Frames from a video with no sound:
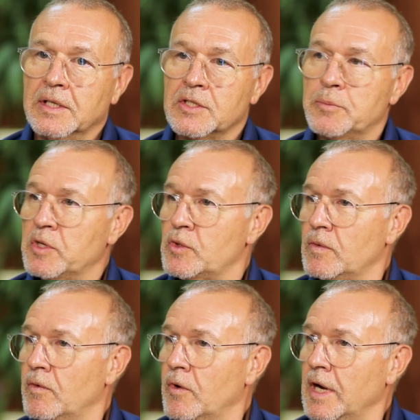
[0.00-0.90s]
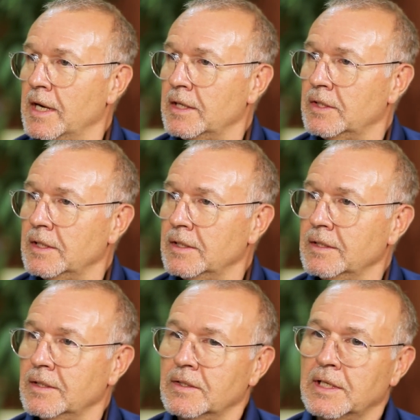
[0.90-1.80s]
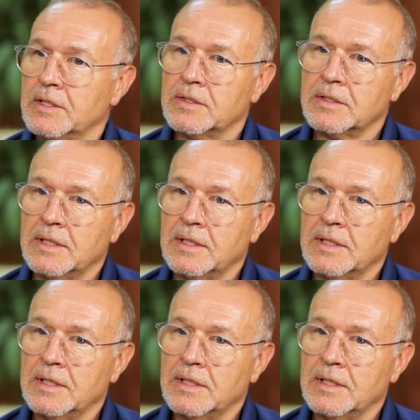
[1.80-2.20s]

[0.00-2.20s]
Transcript: special variety that